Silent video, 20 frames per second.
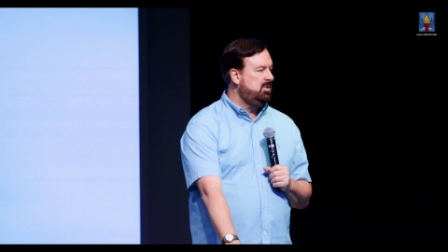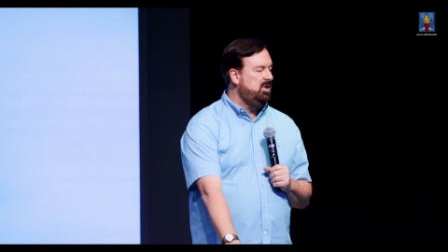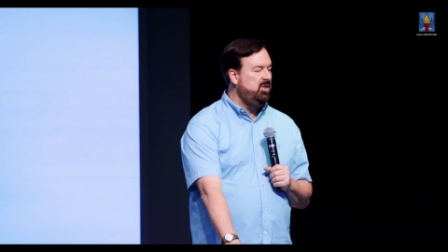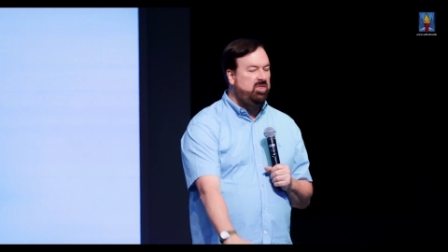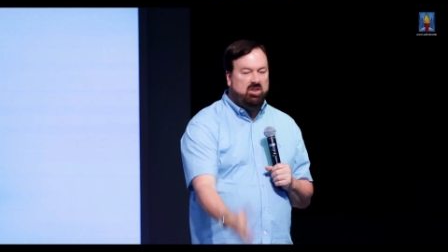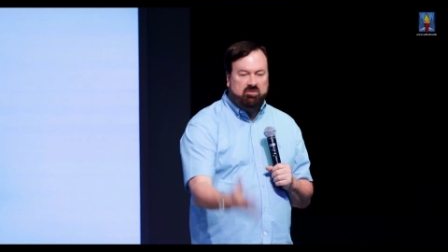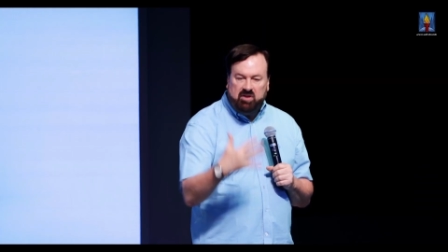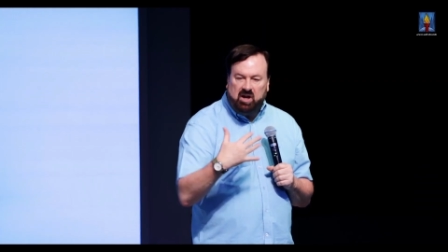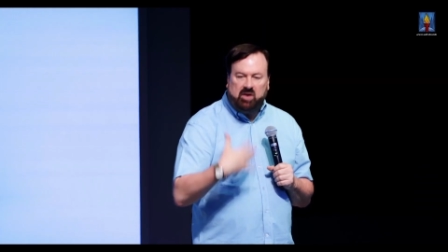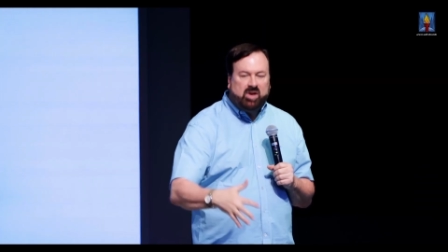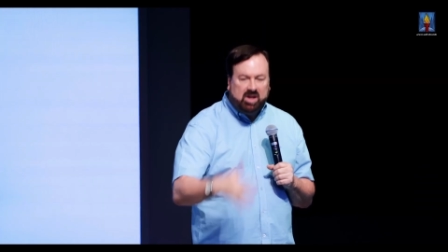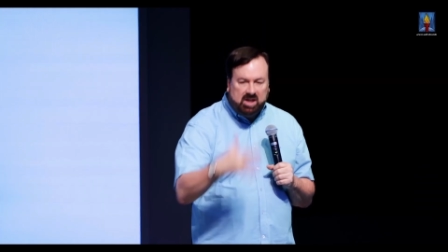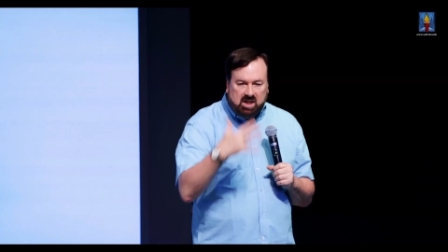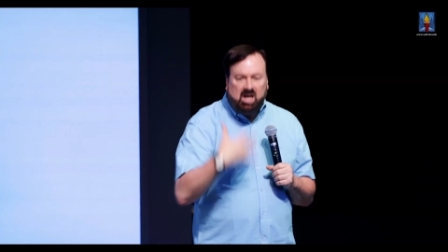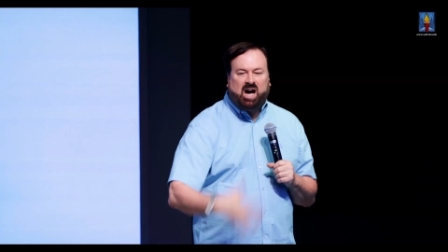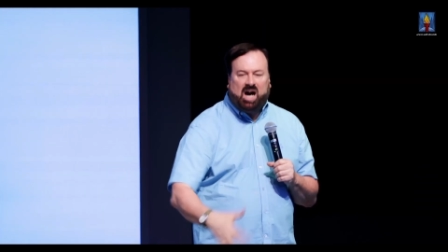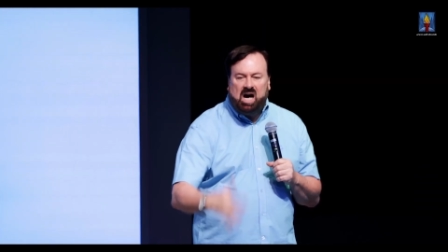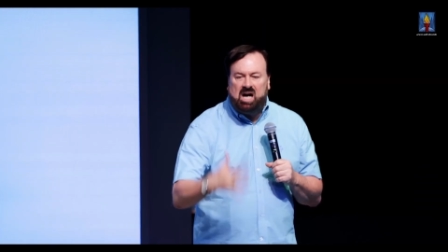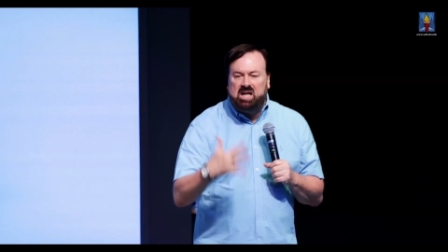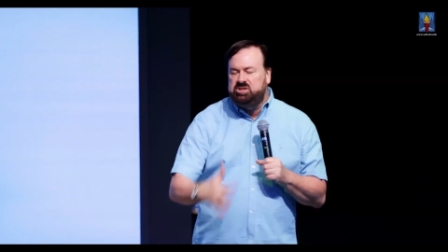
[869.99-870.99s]
The very
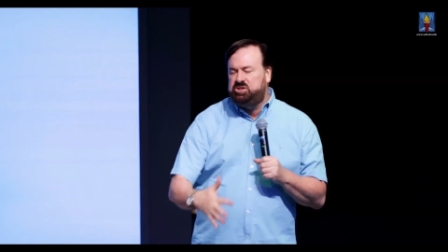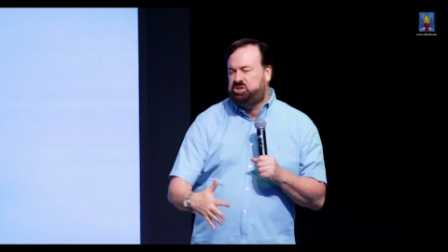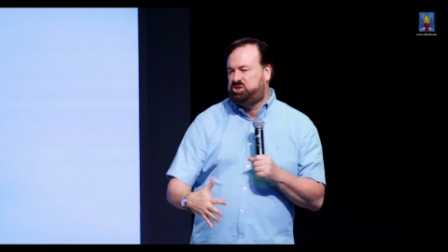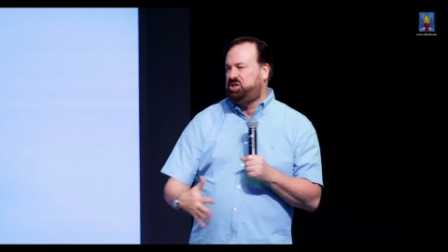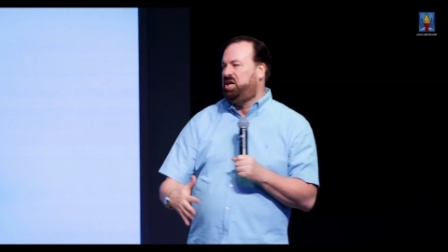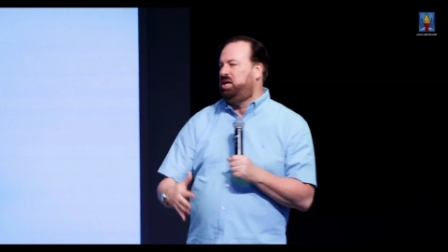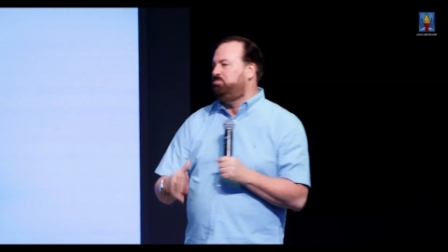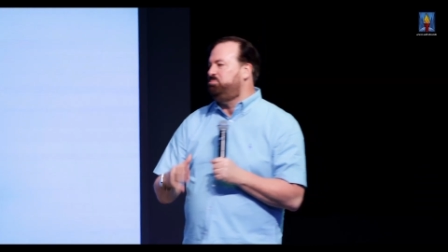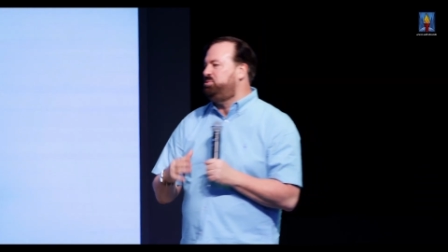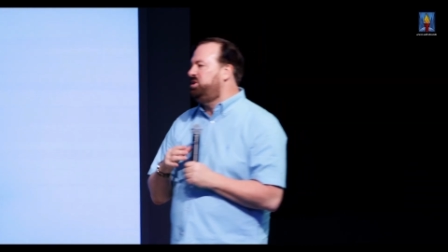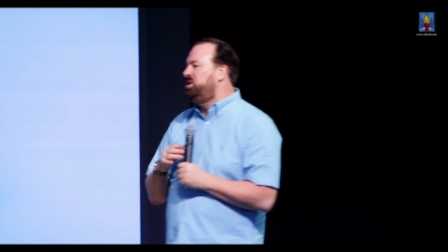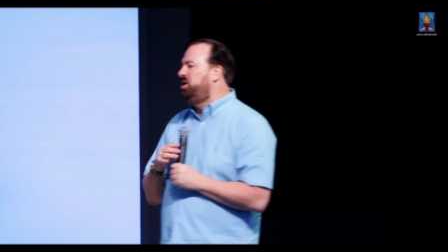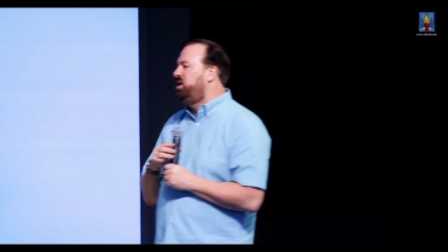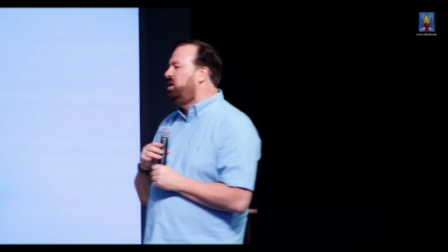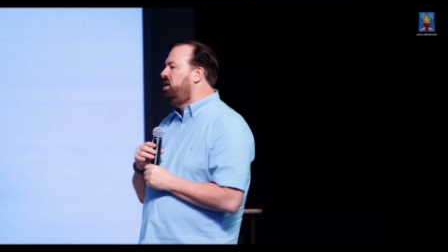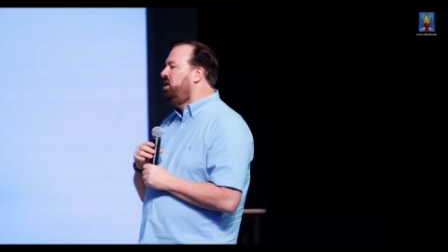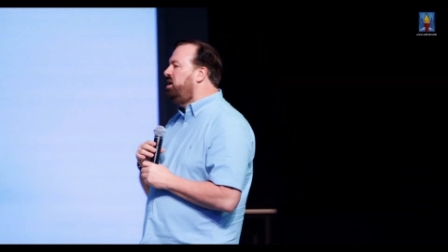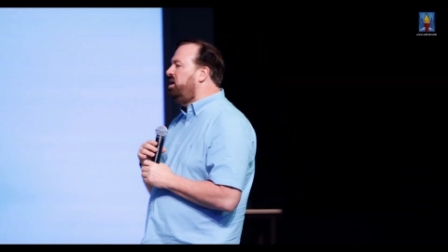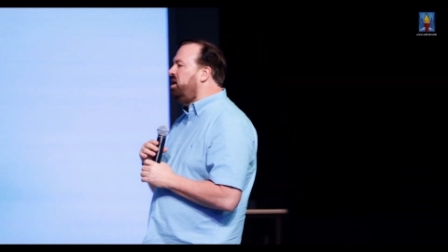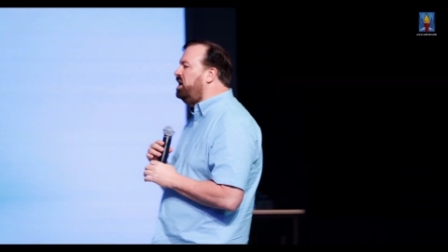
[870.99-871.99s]
concept
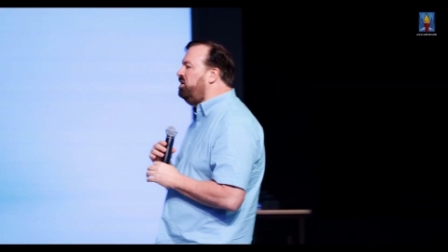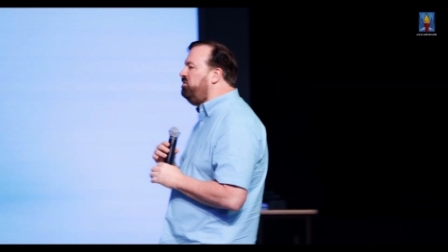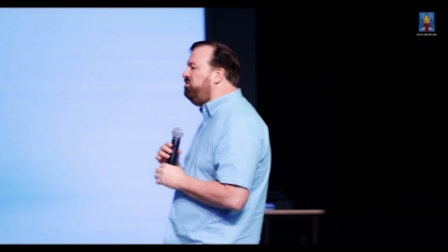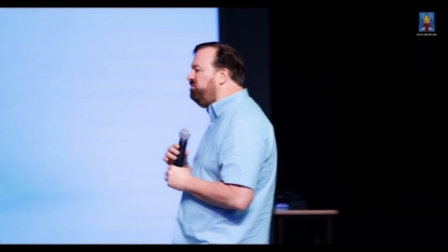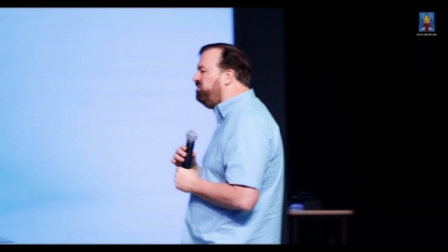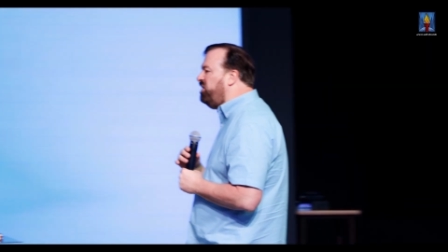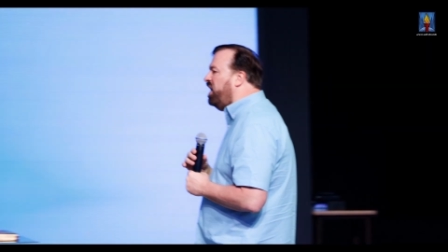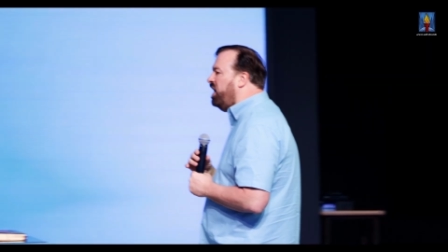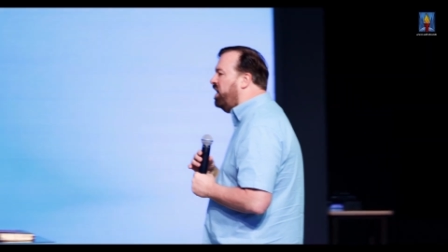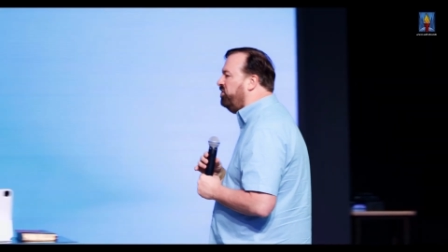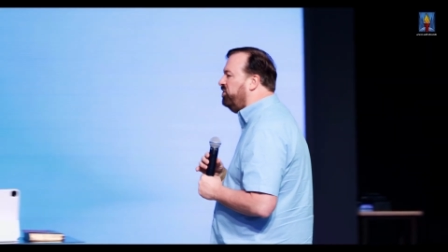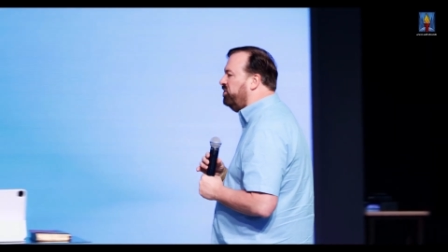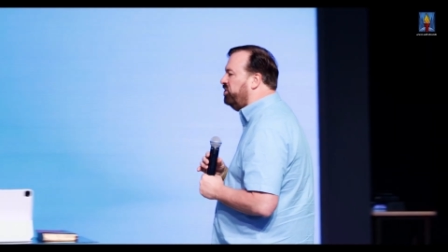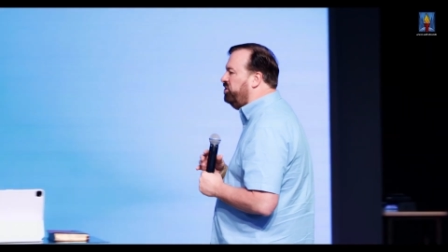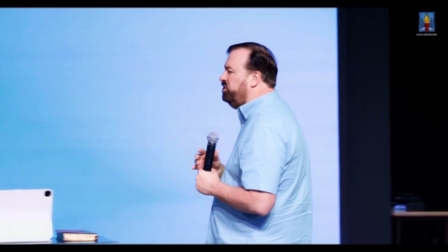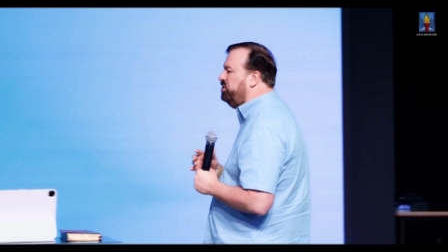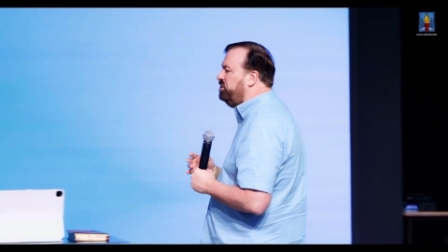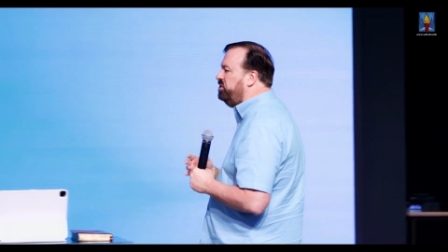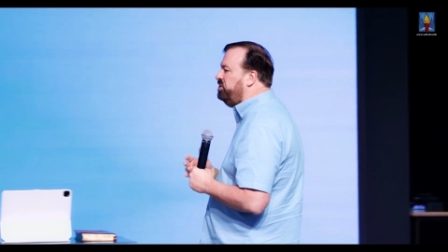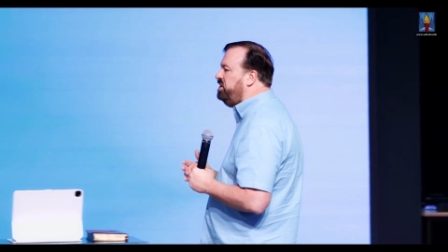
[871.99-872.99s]
of
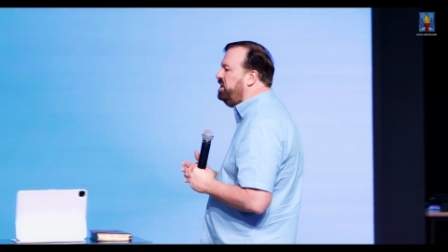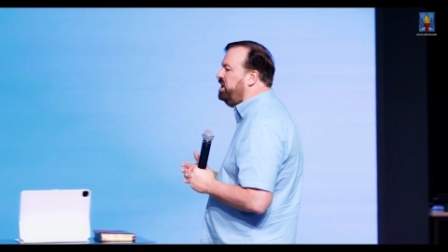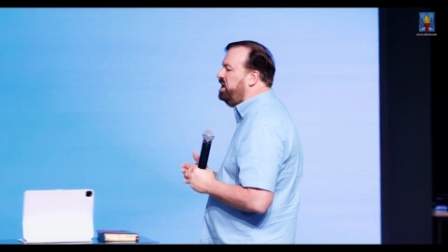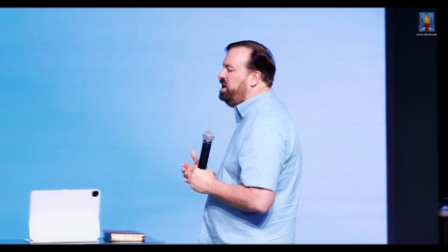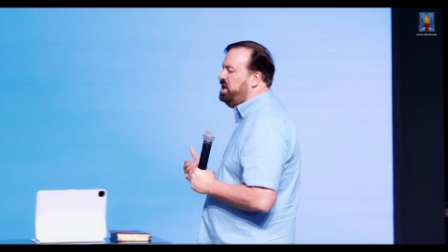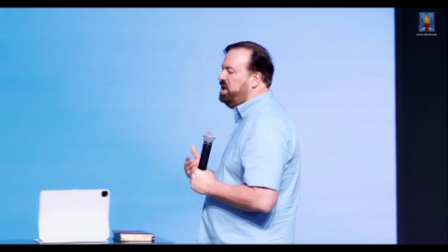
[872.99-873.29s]
fatherhood